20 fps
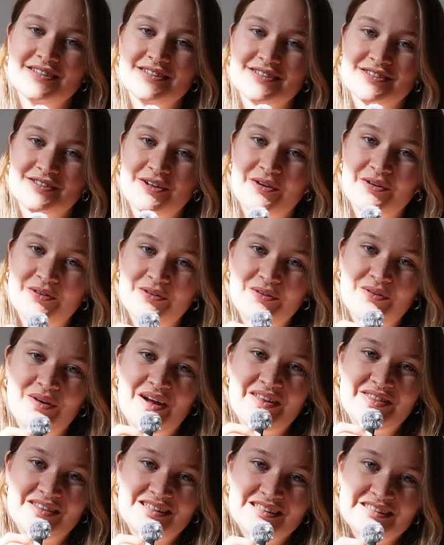So
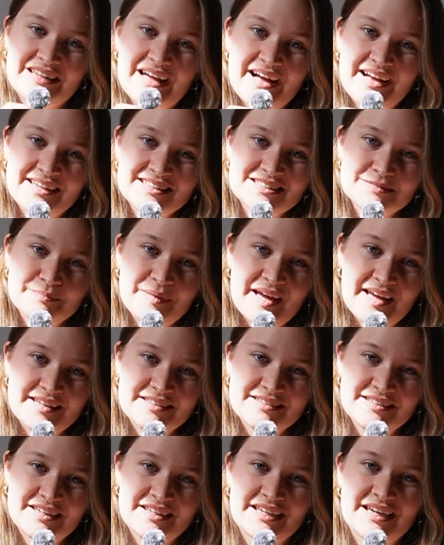the last
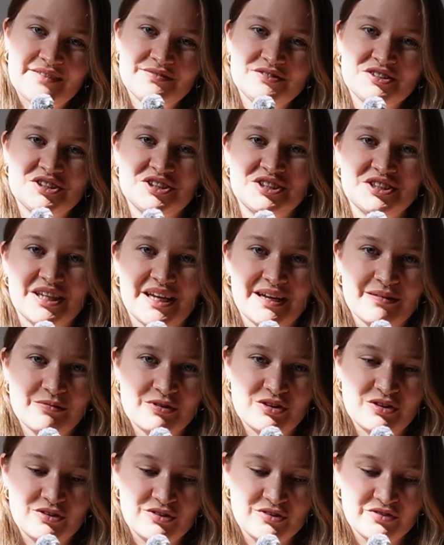pattern I have to share
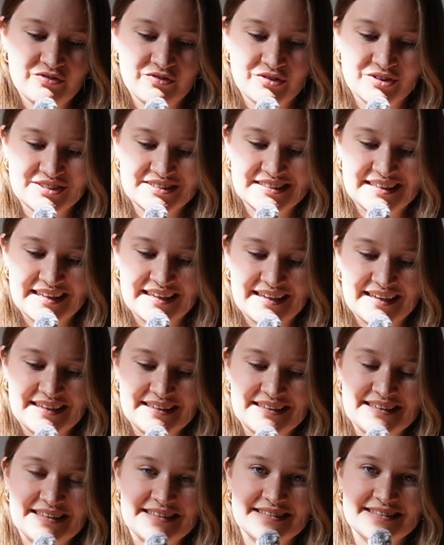with you for
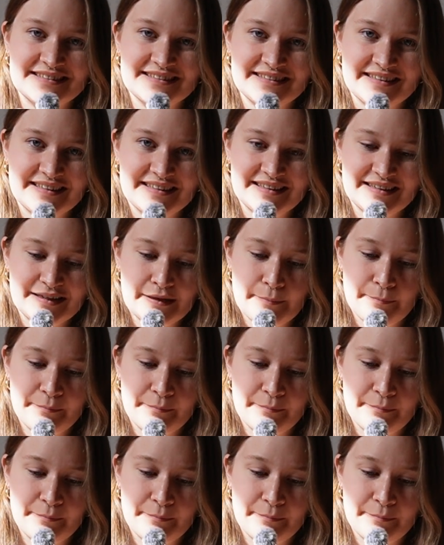today is the